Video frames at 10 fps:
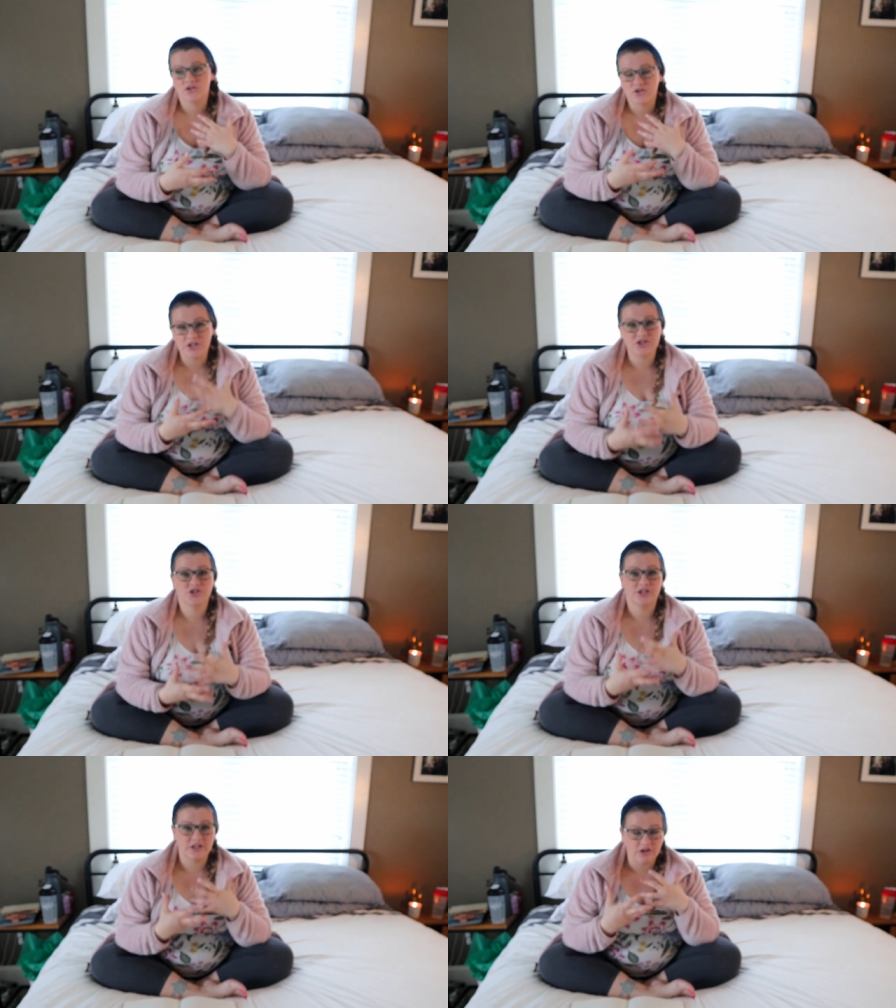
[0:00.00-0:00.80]

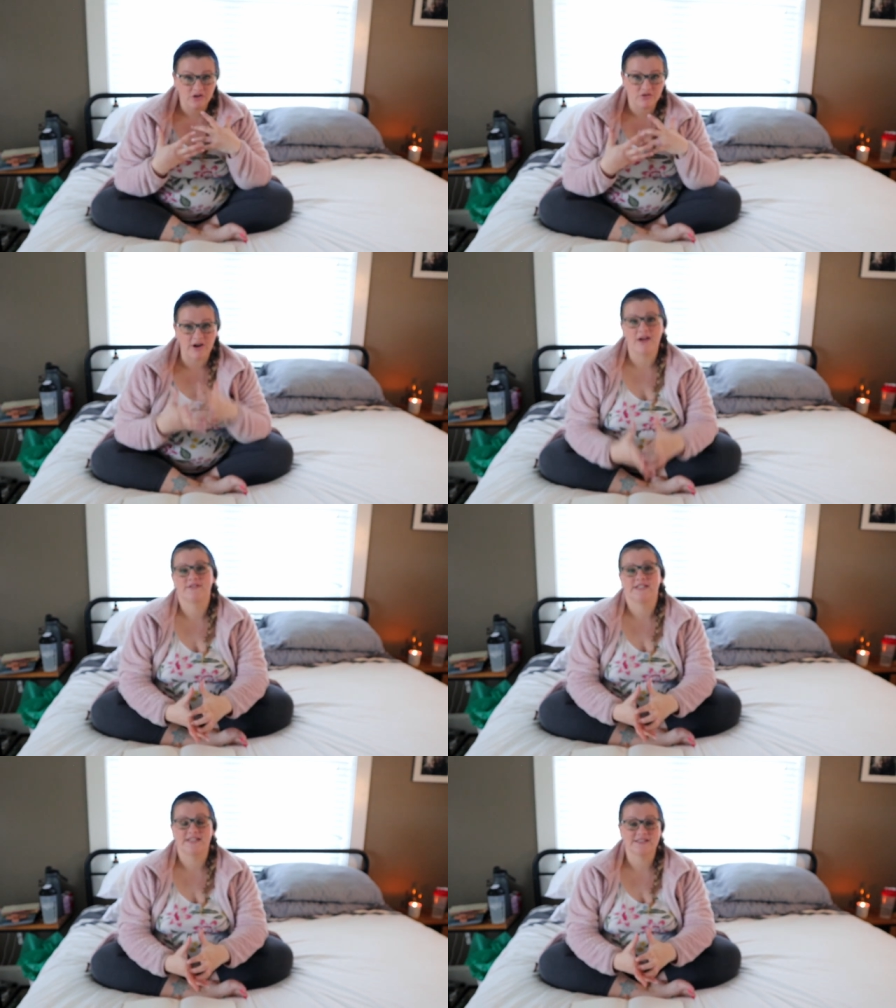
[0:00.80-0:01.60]
Christian
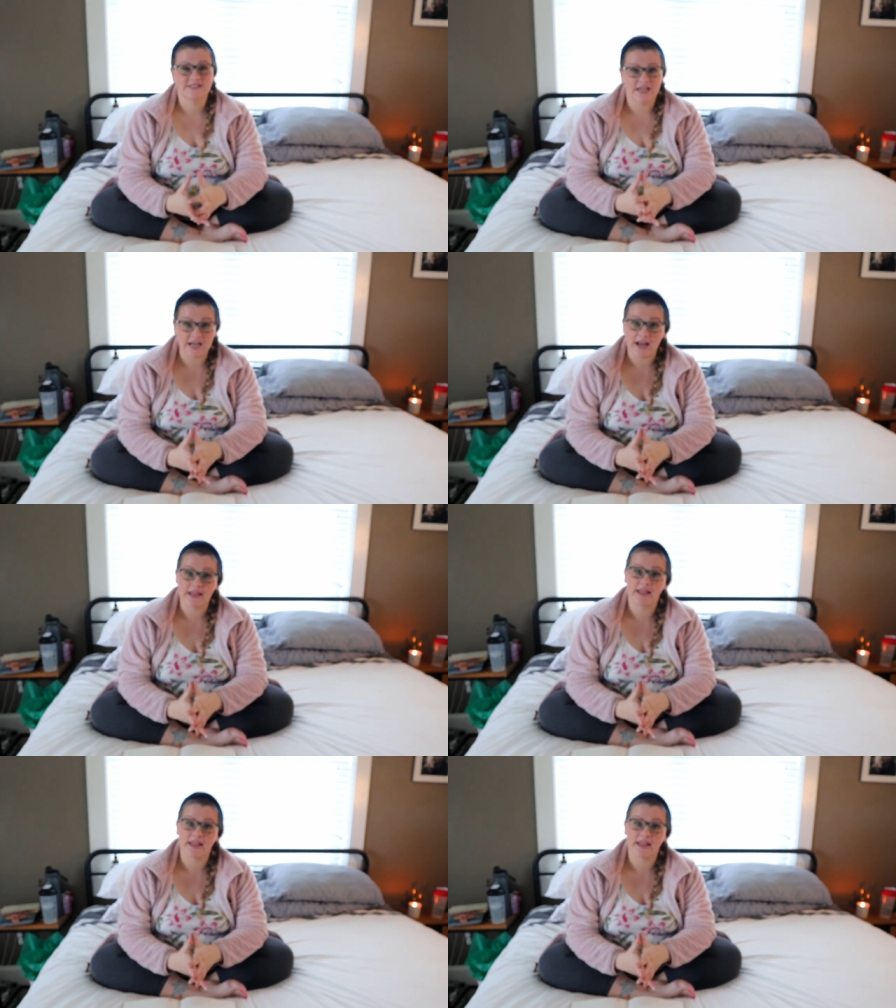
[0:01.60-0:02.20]
groundings in it.